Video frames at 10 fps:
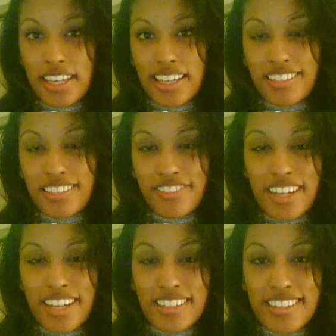And in
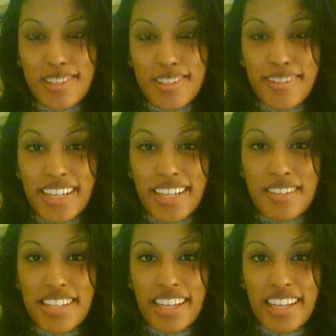fact, this week
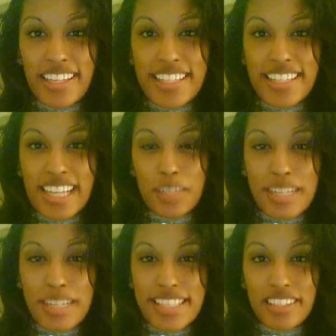I was kind of getting down
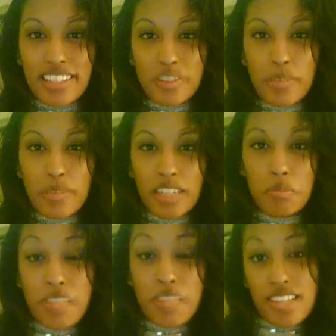on myself
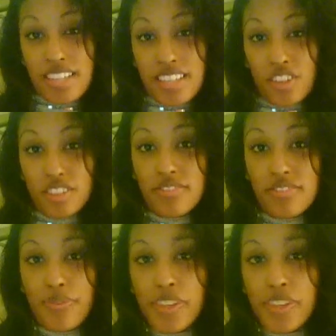about being single.